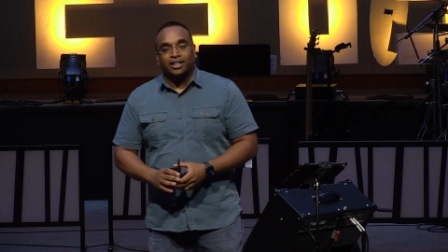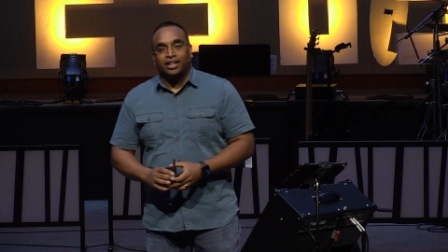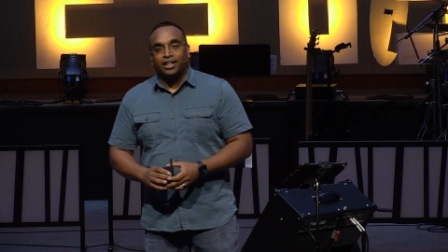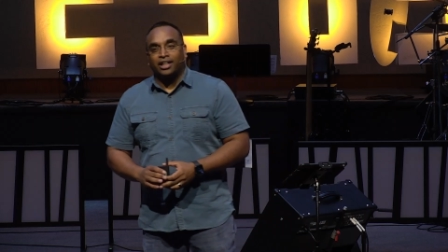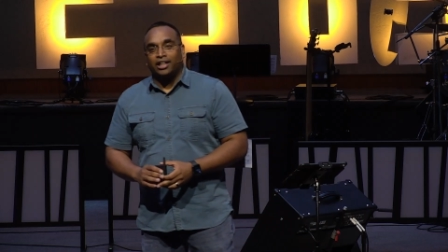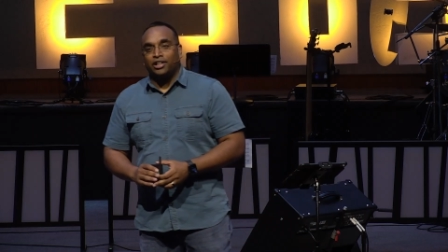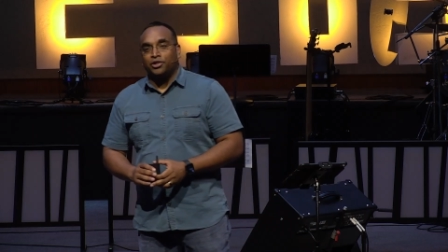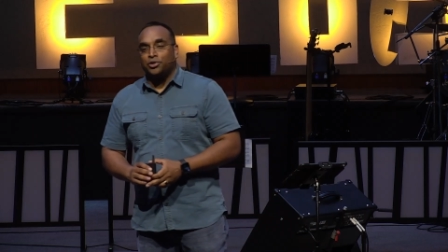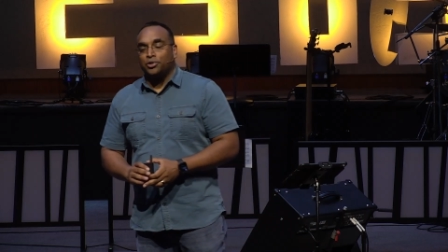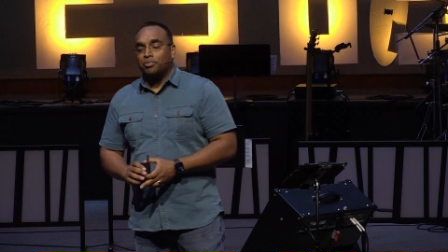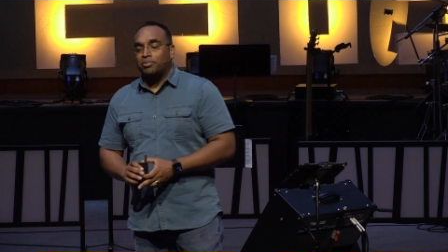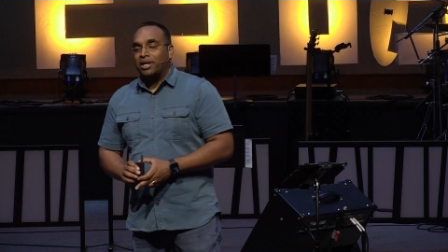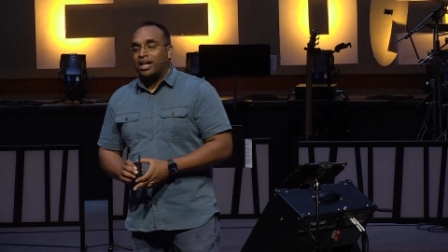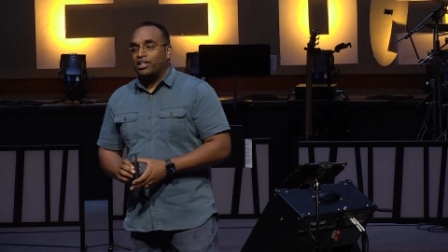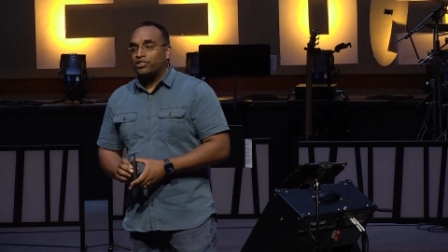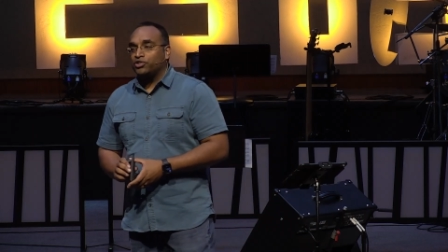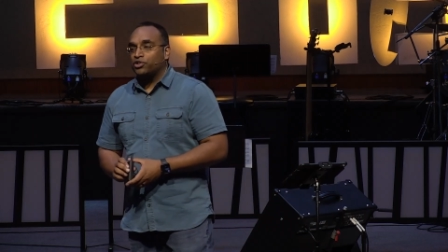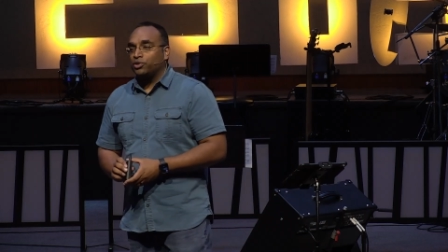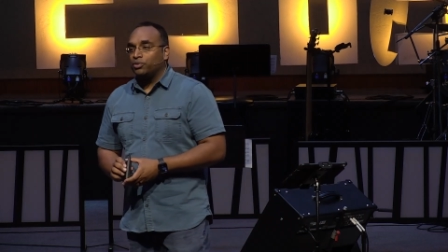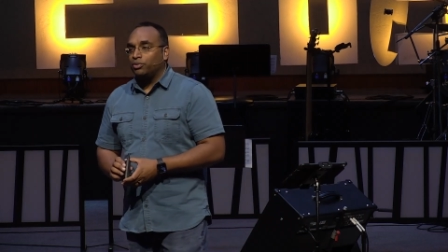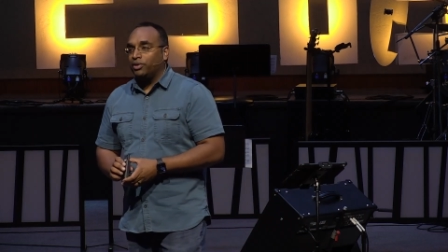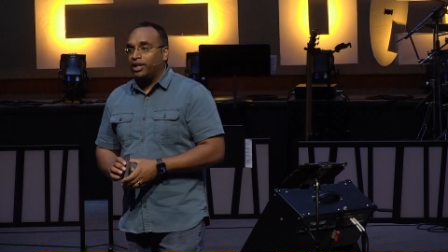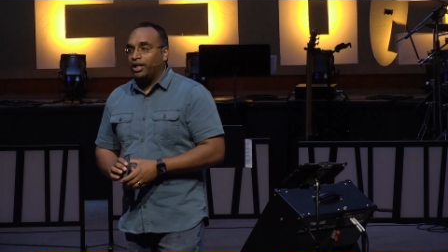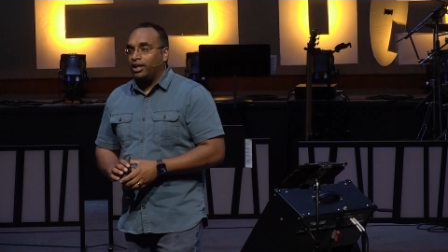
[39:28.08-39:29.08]
Eid, who
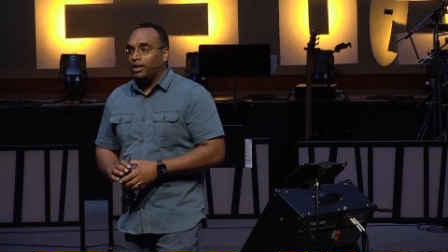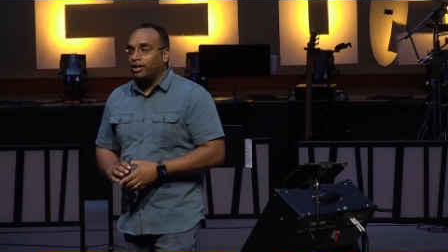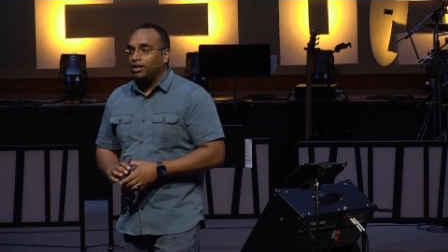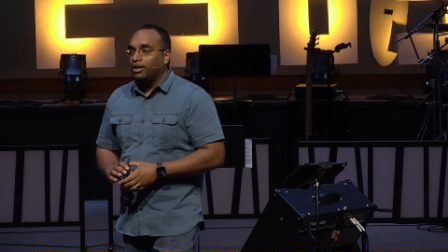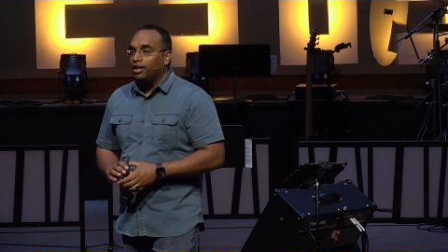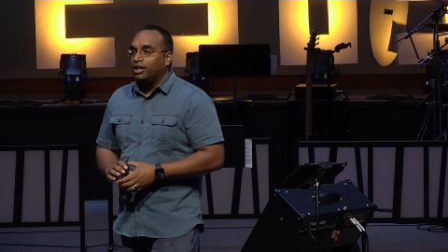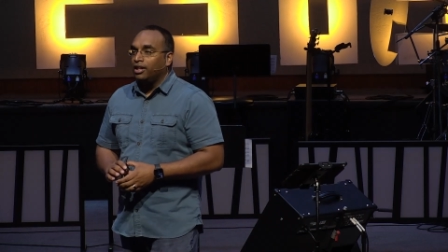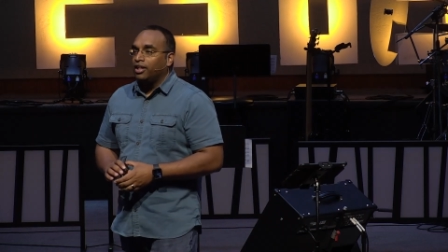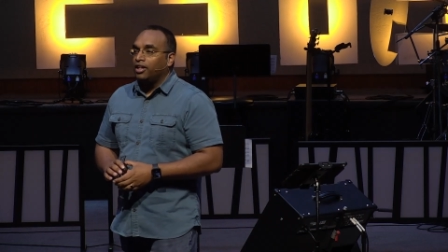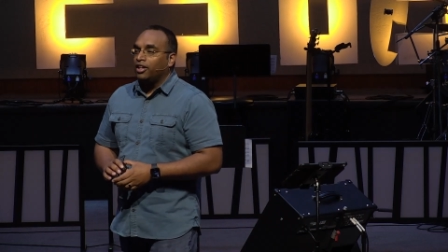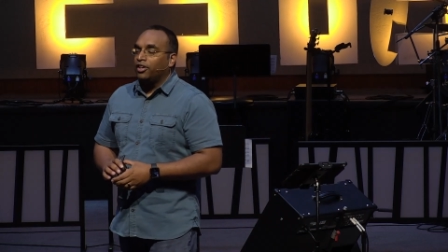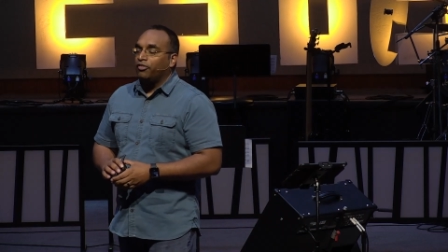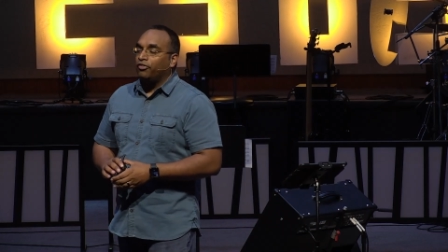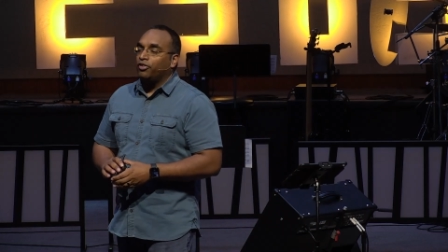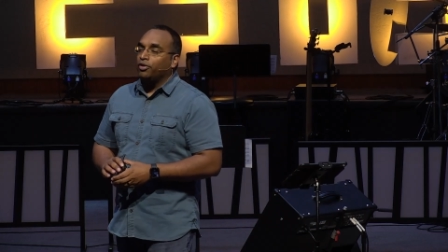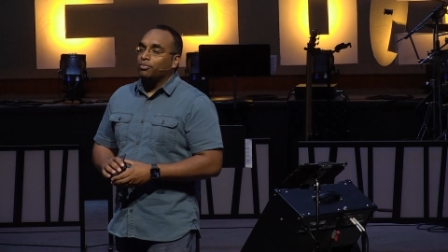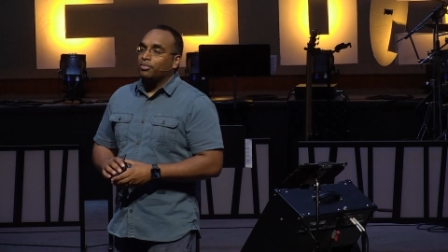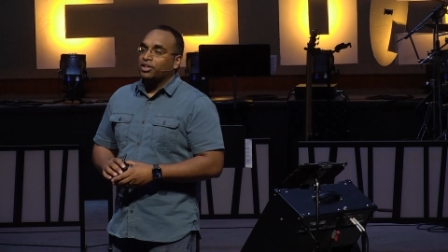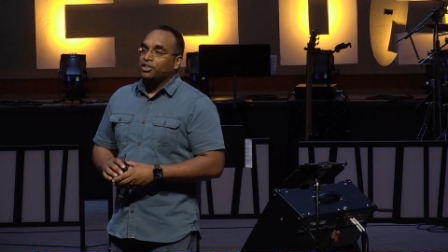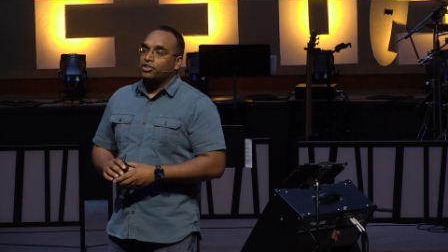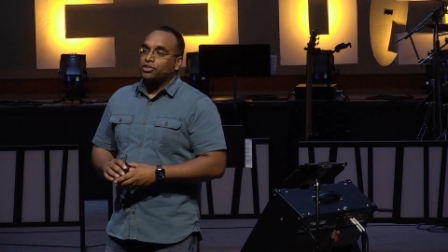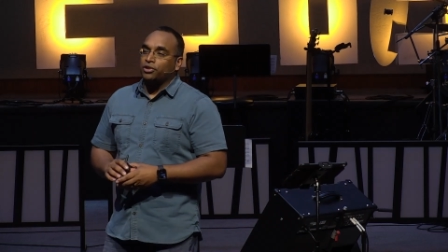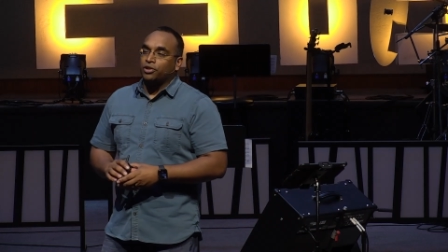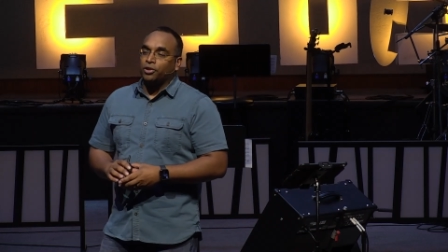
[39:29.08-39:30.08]
passed away a few
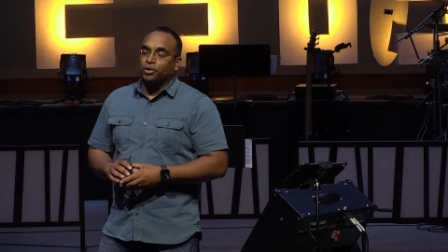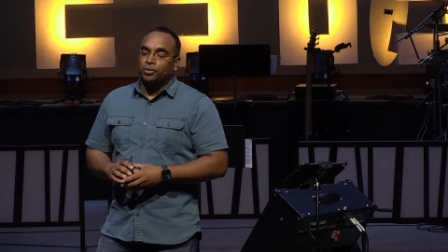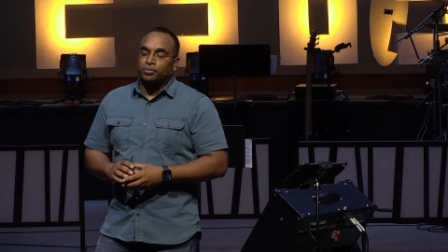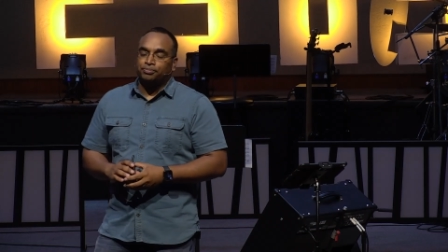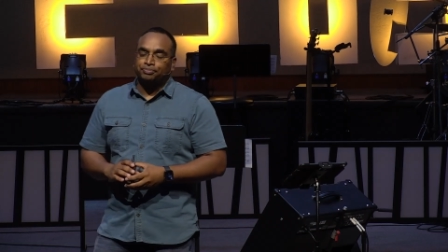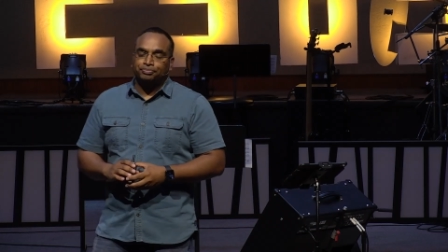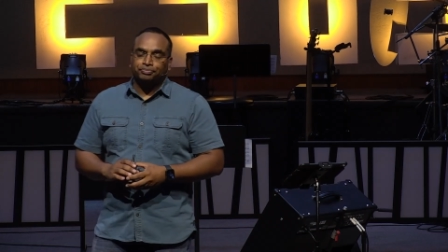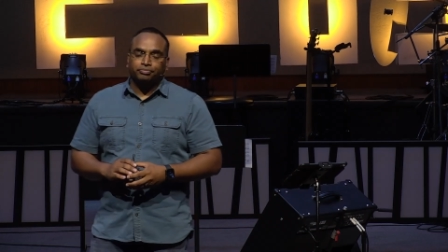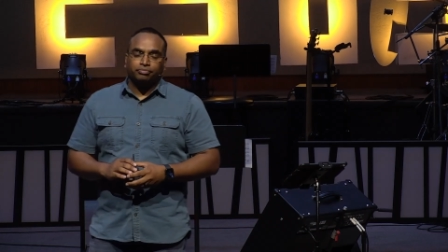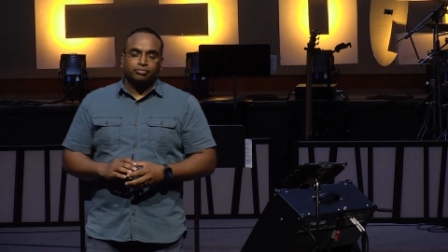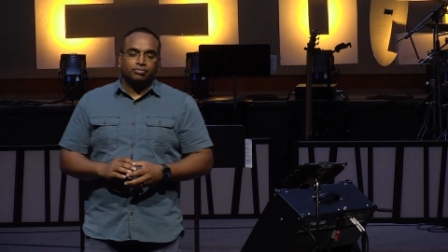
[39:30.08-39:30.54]
months ago,